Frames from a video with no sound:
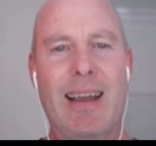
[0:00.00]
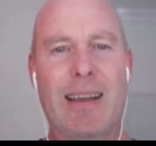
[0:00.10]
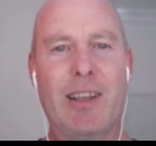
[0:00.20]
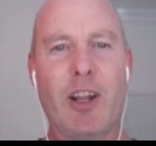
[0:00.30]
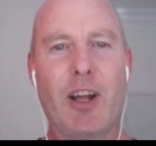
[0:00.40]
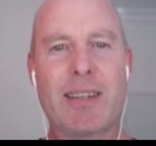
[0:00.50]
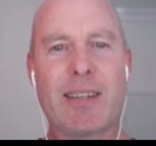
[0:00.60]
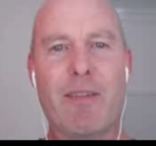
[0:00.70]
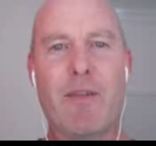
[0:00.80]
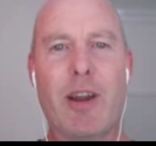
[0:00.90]
And then lastly,
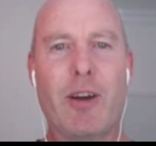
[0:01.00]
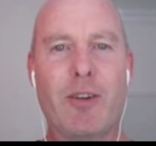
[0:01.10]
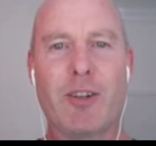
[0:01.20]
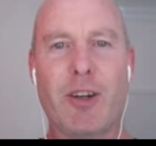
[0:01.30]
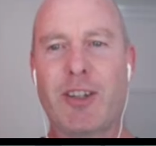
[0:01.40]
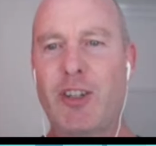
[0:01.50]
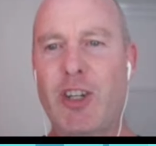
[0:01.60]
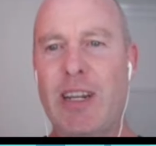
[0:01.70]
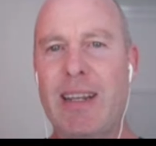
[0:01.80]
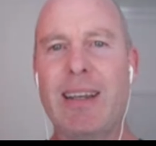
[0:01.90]
our very own Dr.
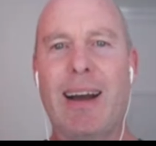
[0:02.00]
G,